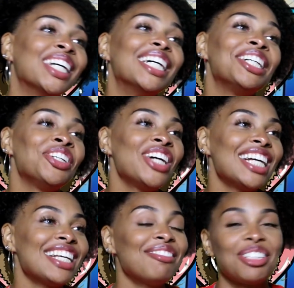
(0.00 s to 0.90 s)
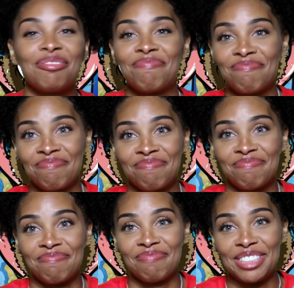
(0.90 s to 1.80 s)
You guys have to...
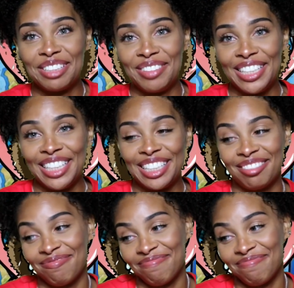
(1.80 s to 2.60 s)
I'm not.